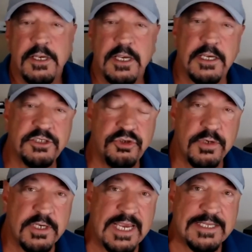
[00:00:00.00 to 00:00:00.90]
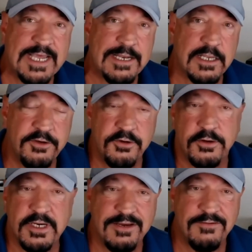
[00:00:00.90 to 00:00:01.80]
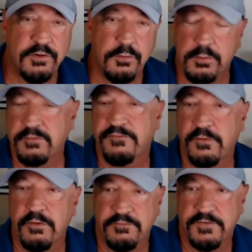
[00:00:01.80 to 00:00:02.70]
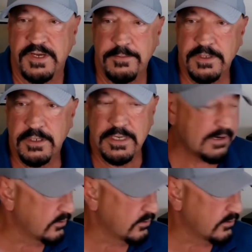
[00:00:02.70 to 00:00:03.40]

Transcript: is you can get that lender to give you a referral fee. I